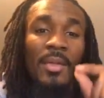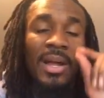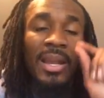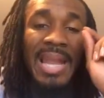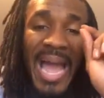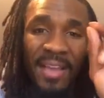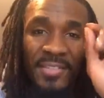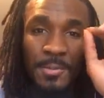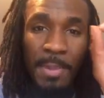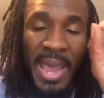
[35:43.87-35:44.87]
The
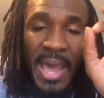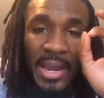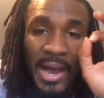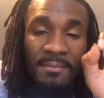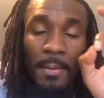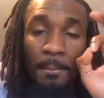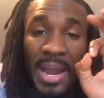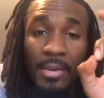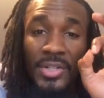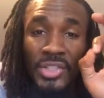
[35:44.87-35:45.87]
lifespan of a
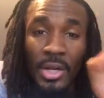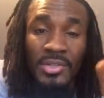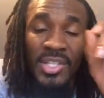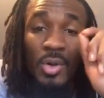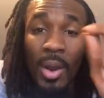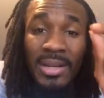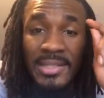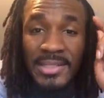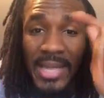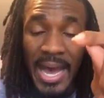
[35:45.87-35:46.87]
parachurch is going to
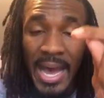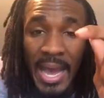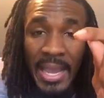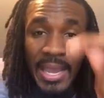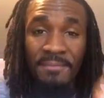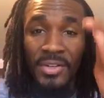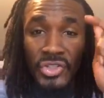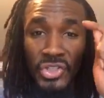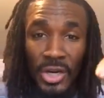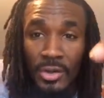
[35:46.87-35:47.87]
die if a
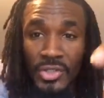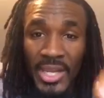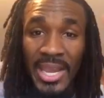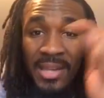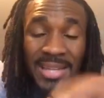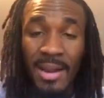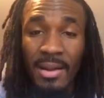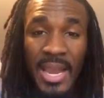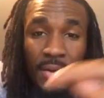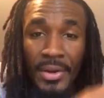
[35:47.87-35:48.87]
church in their
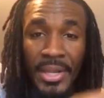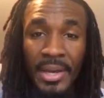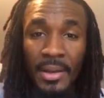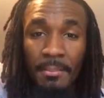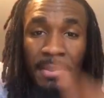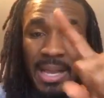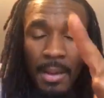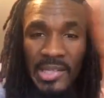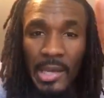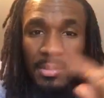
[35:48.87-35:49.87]
area
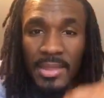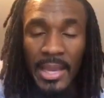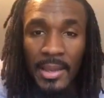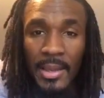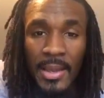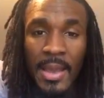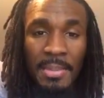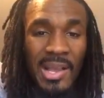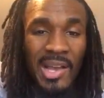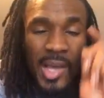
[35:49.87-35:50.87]
becomes healthy.
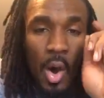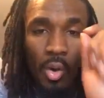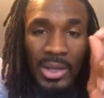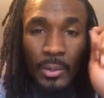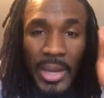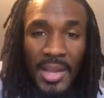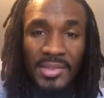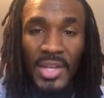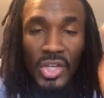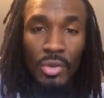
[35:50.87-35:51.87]
Because the only
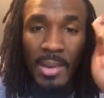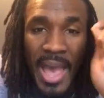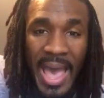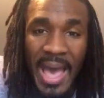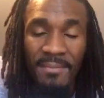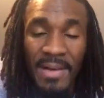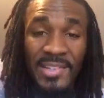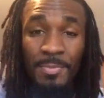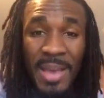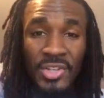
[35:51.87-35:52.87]
reason you have a
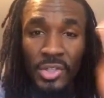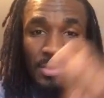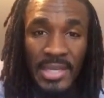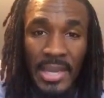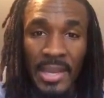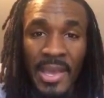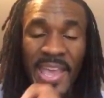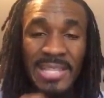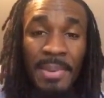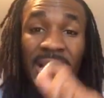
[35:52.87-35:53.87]
specialty
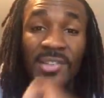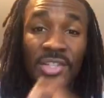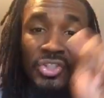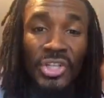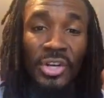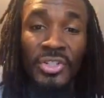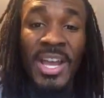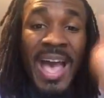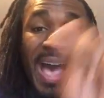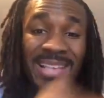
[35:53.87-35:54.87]
is because a church
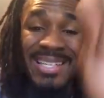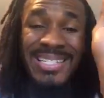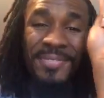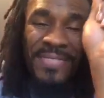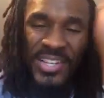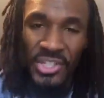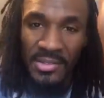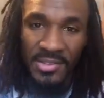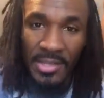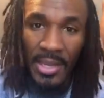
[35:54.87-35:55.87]
has a
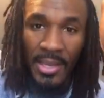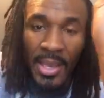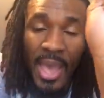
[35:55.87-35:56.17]
deficiency.